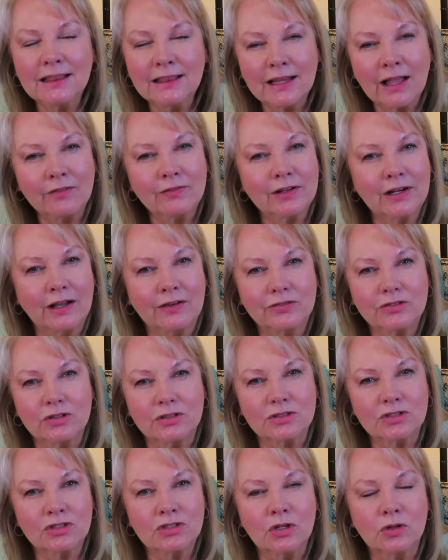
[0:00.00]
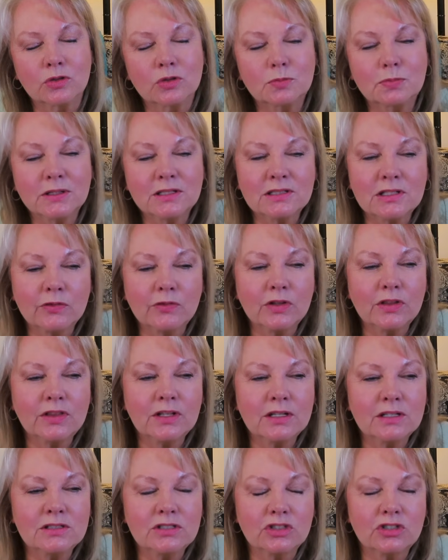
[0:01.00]
love it after it snows because
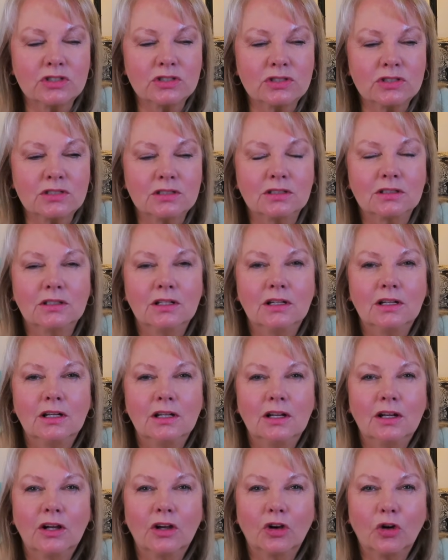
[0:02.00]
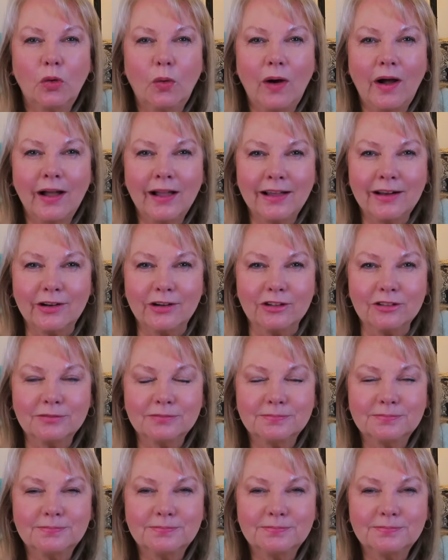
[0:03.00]
everything is just quieter.